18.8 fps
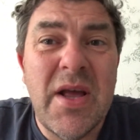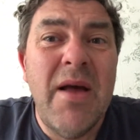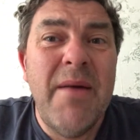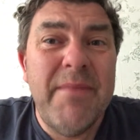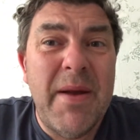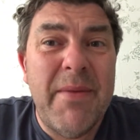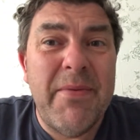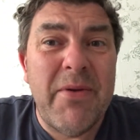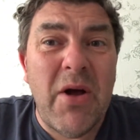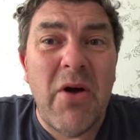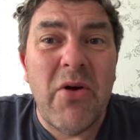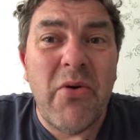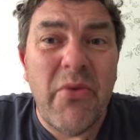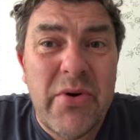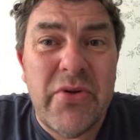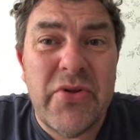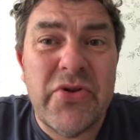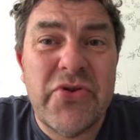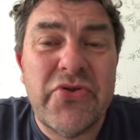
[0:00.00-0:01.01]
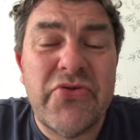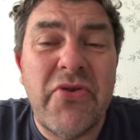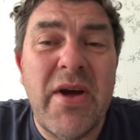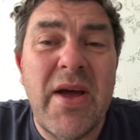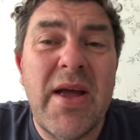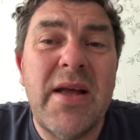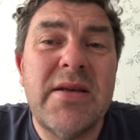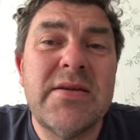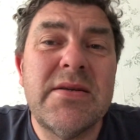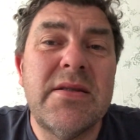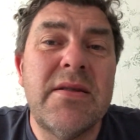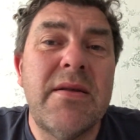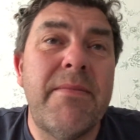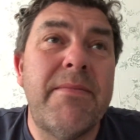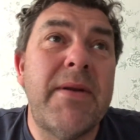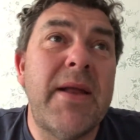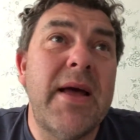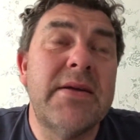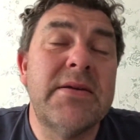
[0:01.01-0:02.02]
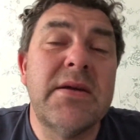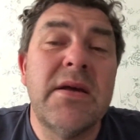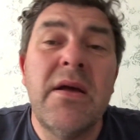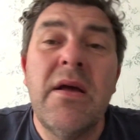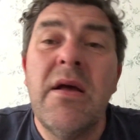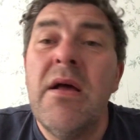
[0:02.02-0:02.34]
people aren't going on the trains and the planes.